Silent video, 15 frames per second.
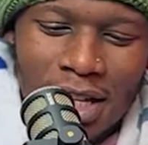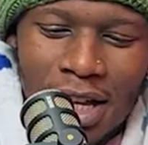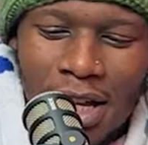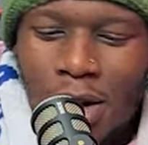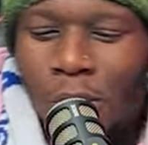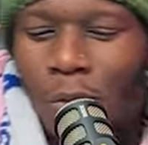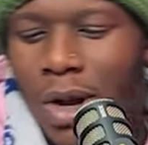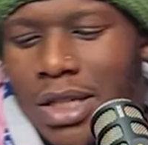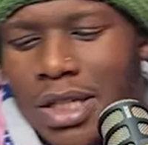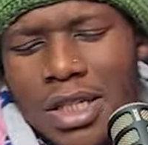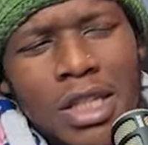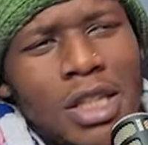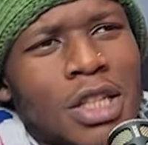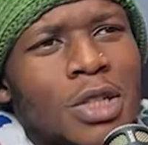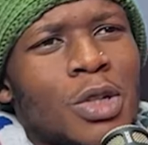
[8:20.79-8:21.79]
Uh, who else is
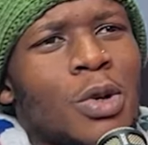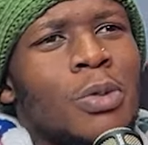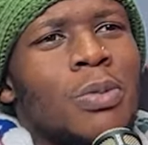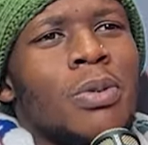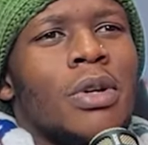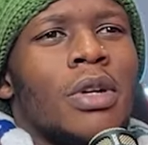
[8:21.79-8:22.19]
in this group?